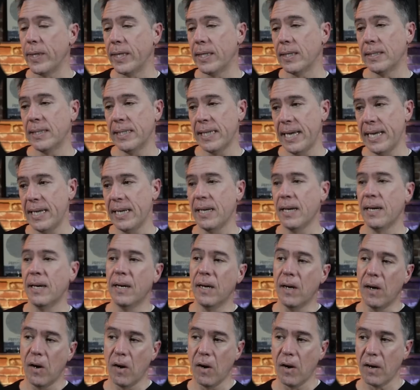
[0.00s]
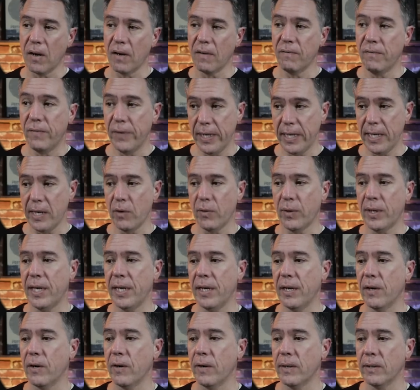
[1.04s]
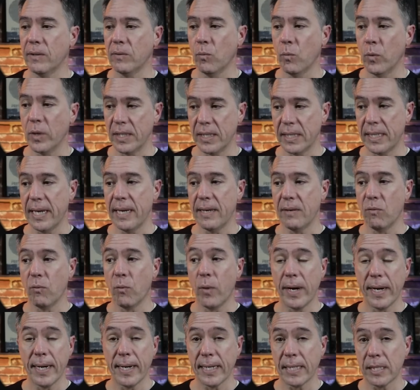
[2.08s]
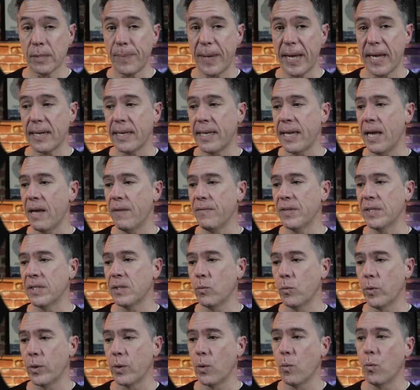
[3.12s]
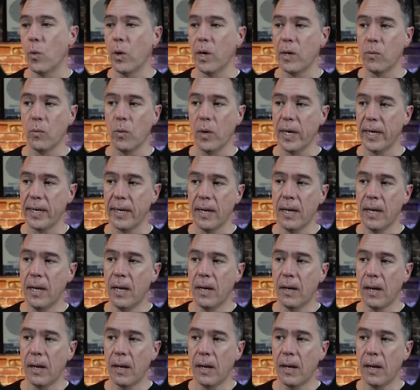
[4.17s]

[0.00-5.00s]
we could take our video here, once again, run and expand canvas with the 1-1,